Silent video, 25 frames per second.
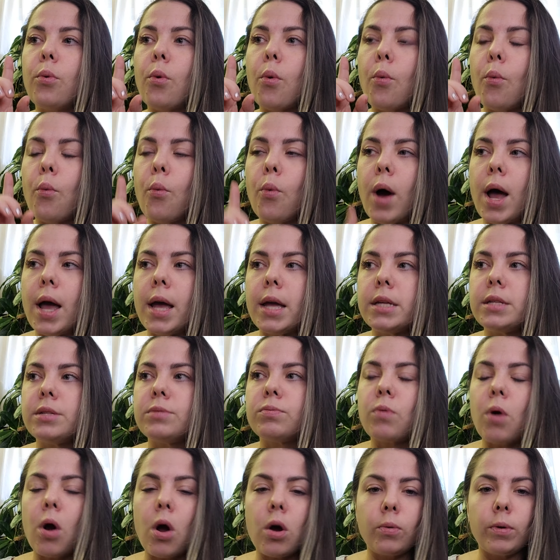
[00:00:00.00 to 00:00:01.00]
what is
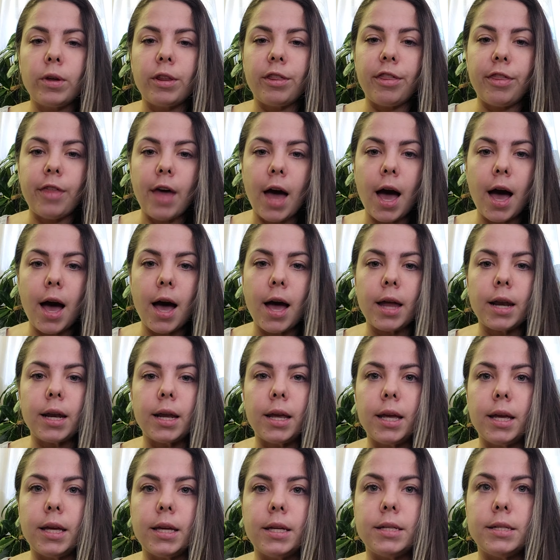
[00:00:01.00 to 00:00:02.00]
wrong with that
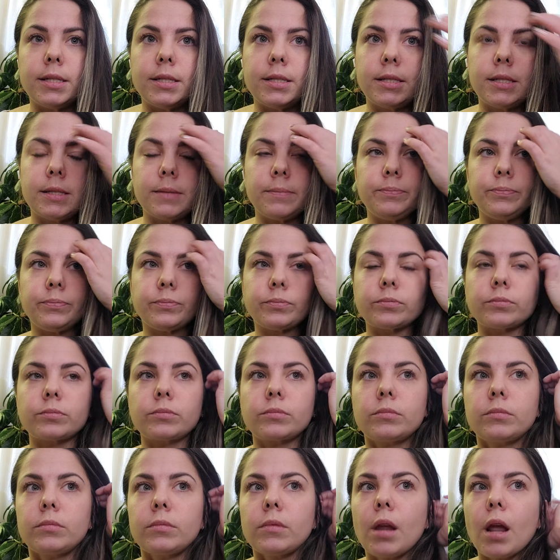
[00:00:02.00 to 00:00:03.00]
is
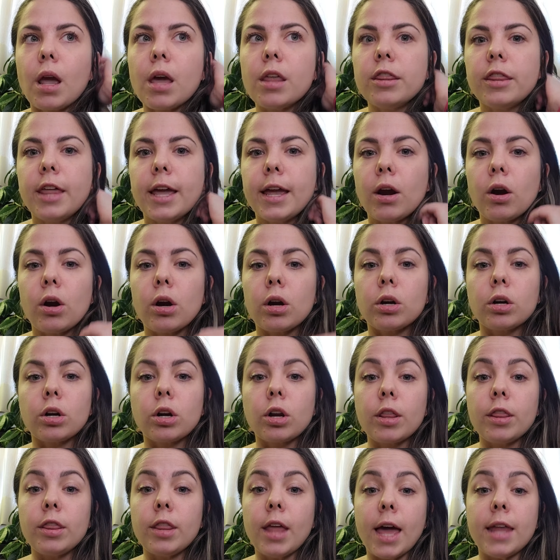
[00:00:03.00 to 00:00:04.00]
they are,
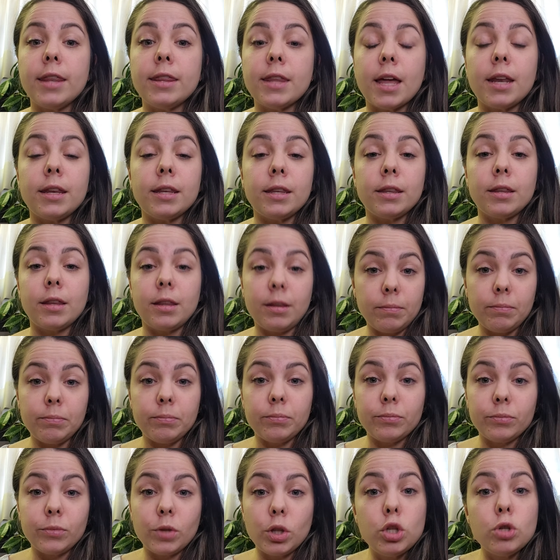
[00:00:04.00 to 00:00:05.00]
and then
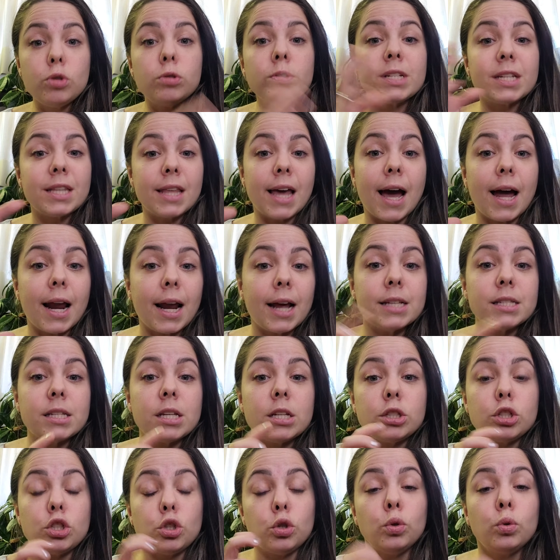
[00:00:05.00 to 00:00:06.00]
used that as a
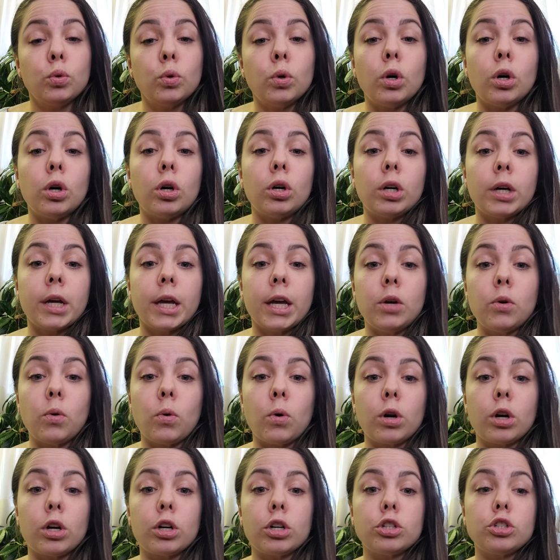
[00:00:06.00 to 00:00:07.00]
tool in
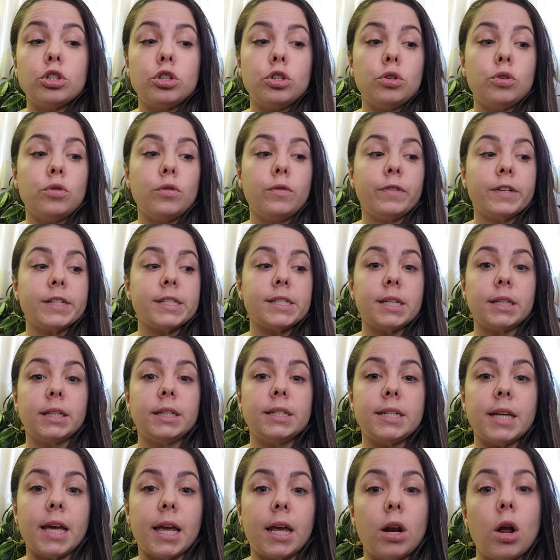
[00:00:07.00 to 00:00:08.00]
order to
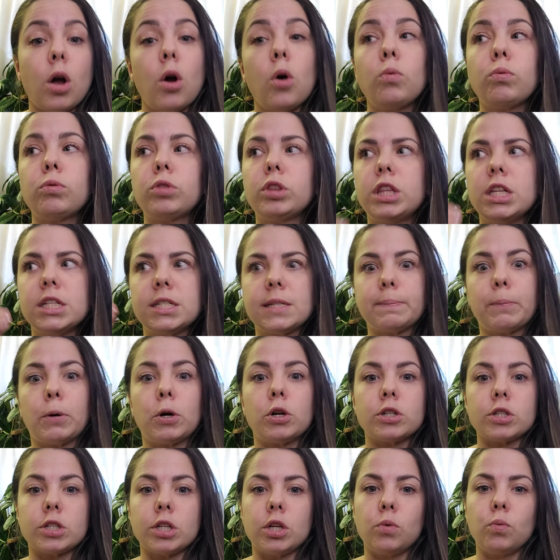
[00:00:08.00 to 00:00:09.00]
facilitate, oh, this
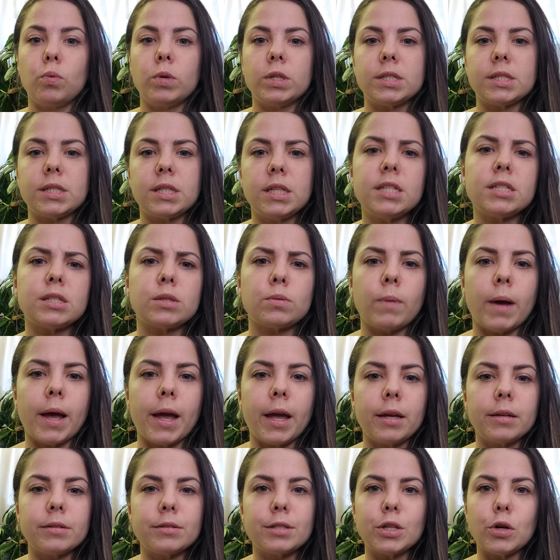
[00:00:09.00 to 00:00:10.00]
person was this
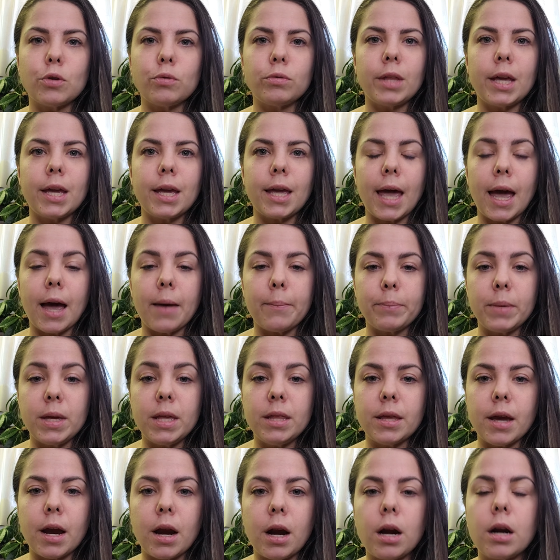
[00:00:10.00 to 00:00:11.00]
way, so they can't be
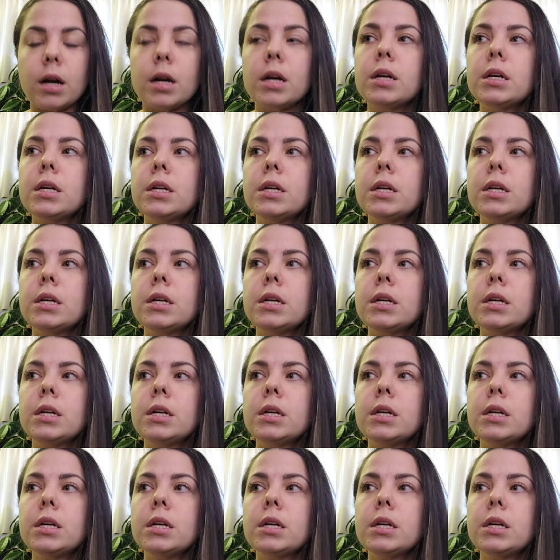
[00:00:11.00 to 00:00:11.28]
there.